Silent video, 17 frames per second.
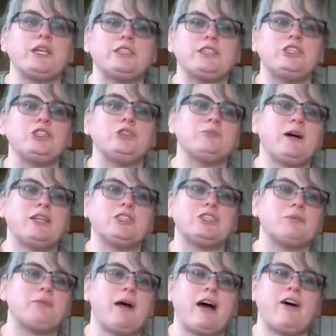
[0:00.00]
worry too
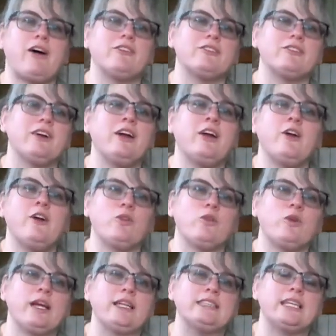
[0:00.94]
much about
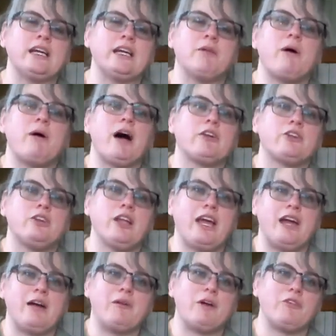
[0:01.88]
raising a
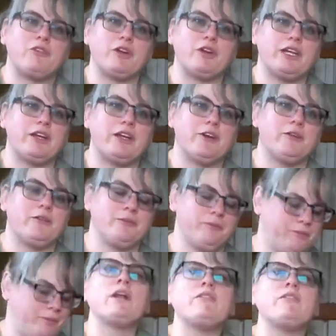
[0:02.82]
bottle lamb every year.
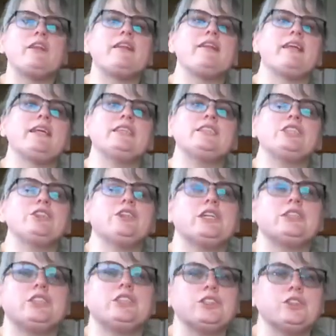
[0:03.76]
One of the things
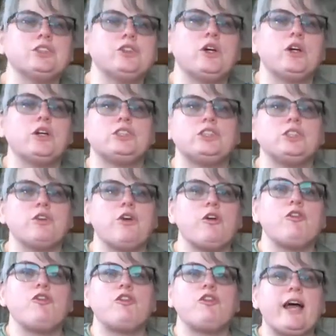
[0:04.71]
you can do
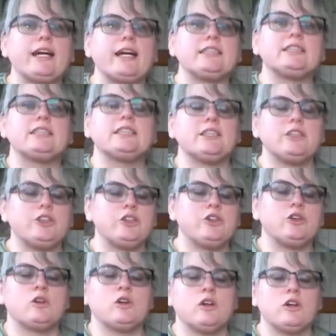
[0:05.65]
to affect
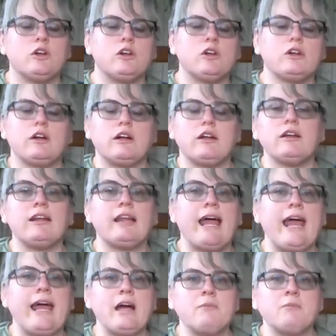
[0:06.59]
your
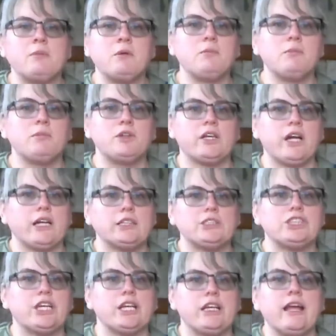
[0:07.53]
lamb
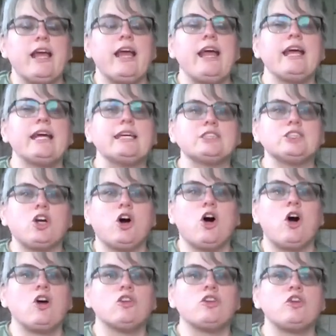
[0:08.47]
production is
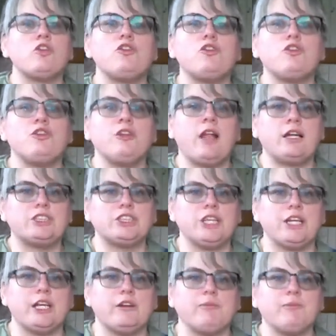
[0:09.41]
called
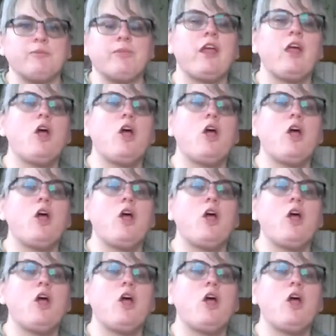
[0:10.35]
flushing.